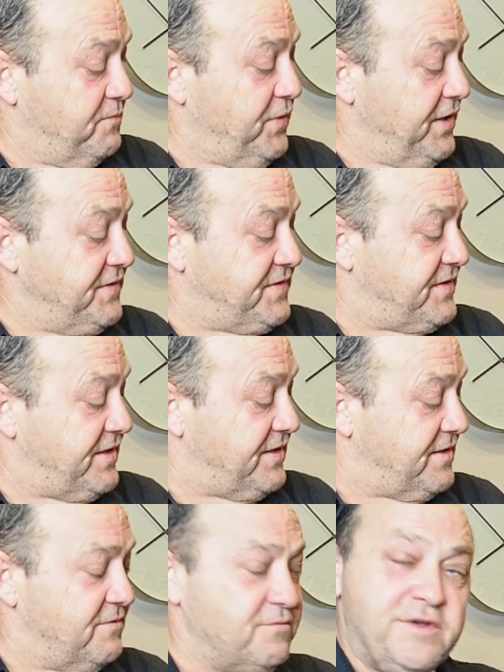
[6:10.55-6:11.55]

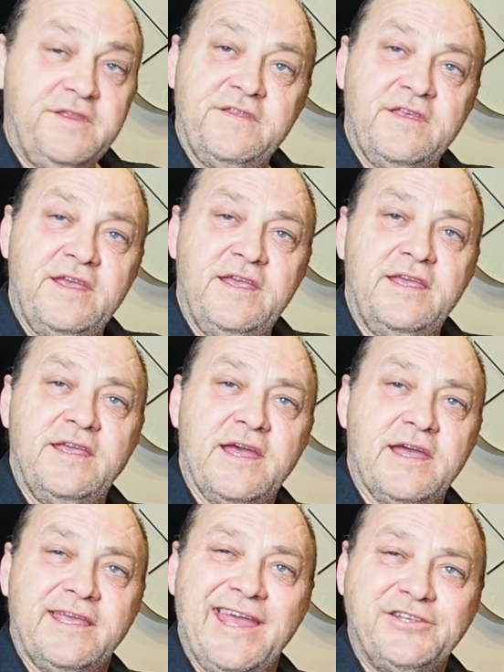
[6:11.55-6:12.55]
pizza with the
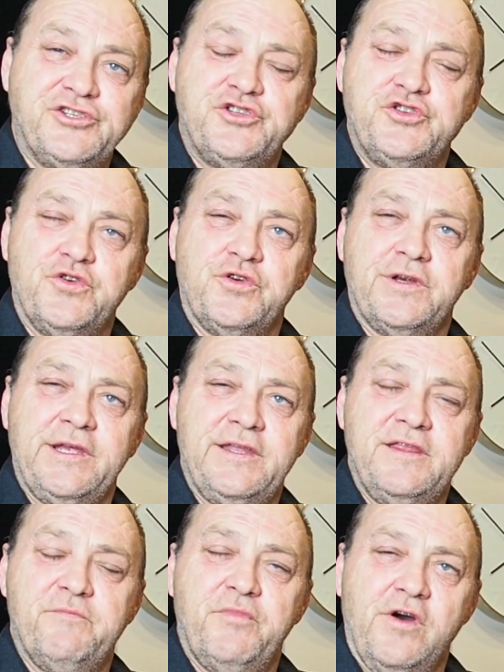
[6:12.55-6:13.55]
cacciatore
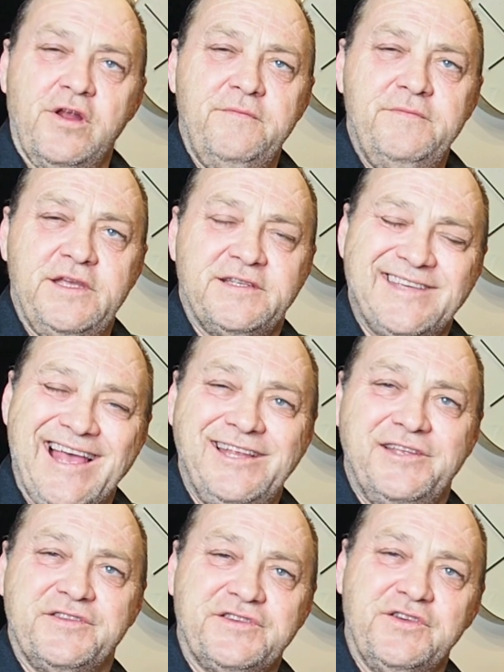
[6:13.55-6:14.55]
in the bottom, the
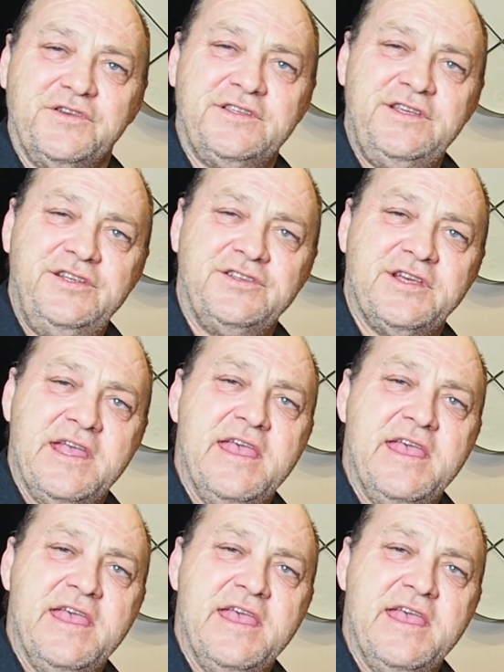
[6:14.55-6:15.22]
Italian sausage.